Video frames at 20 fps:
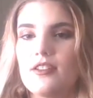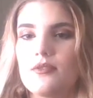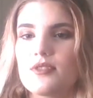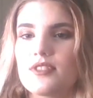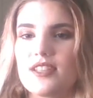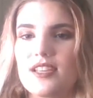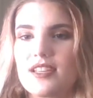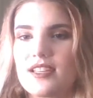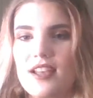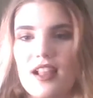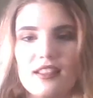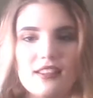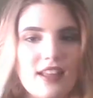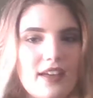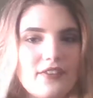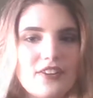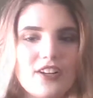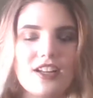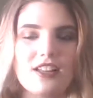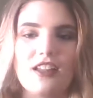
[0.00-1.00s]
It was like
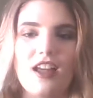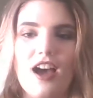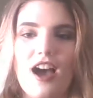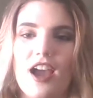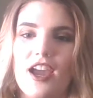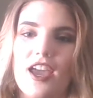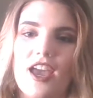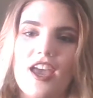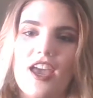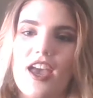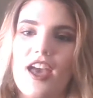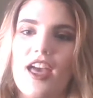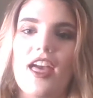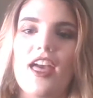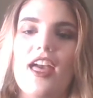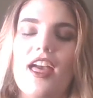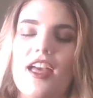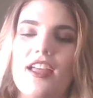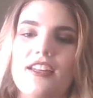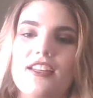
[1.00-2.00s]
eleven o'clock,
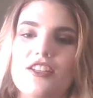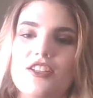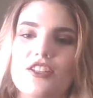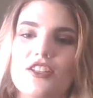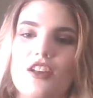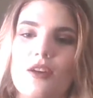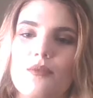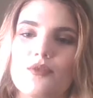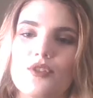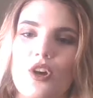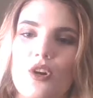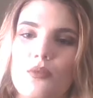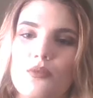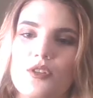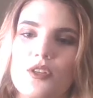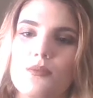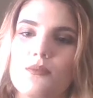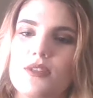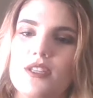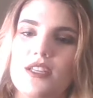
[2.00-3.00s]
and he just comes home
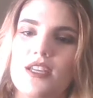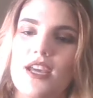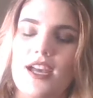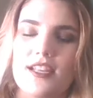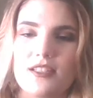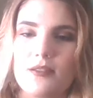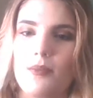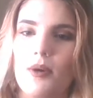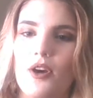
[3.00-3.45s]
to me as a